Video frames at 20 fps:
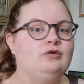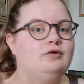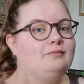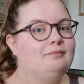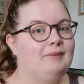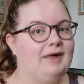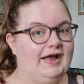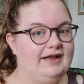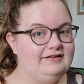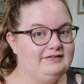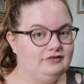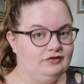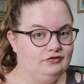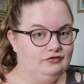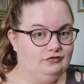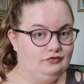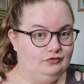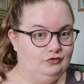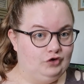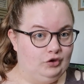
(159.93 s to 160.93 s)
what might
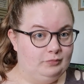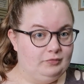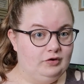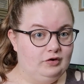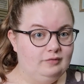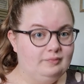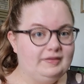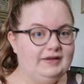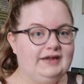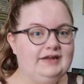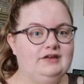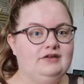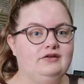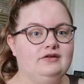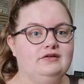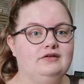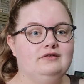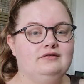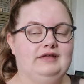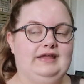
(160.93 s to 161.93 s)
come up in
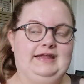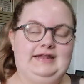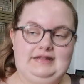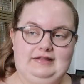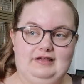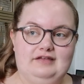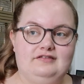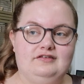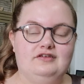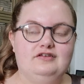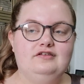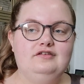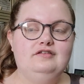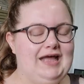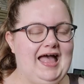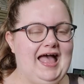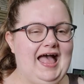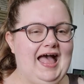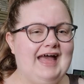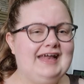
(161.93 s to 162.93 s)
in
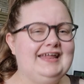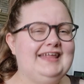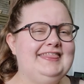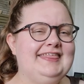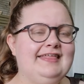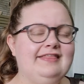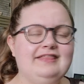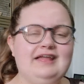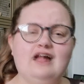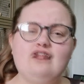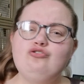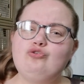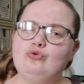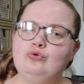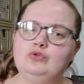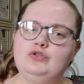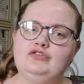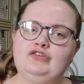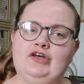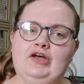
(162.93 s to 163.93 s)
letters. And I think that's
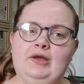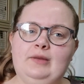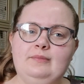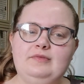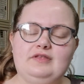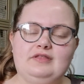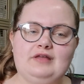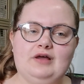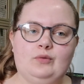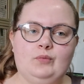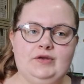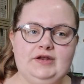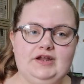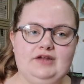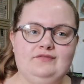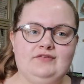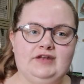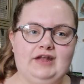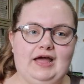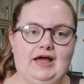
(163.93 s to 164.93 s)
all the terms that we
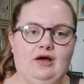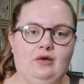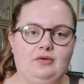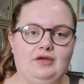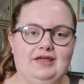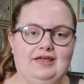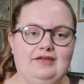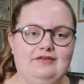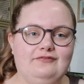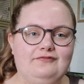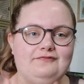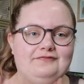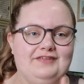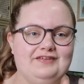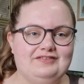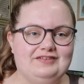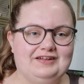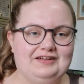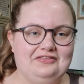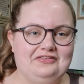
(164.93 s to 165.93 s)
need for now. If
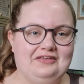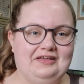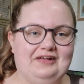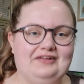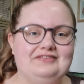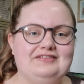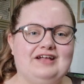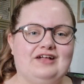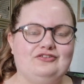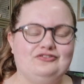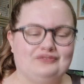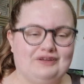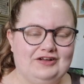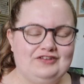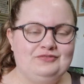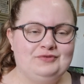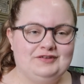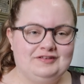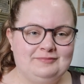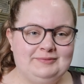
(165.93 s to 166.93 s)
there's anything else, I'll try
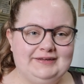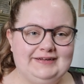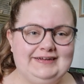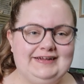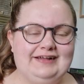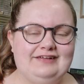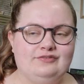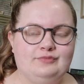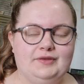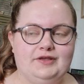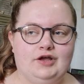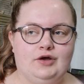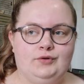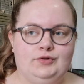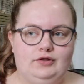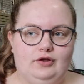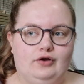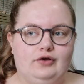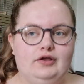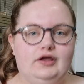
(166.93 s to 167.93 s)
to explain it as we go
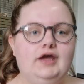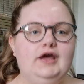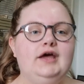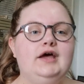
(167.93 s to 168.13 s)
along.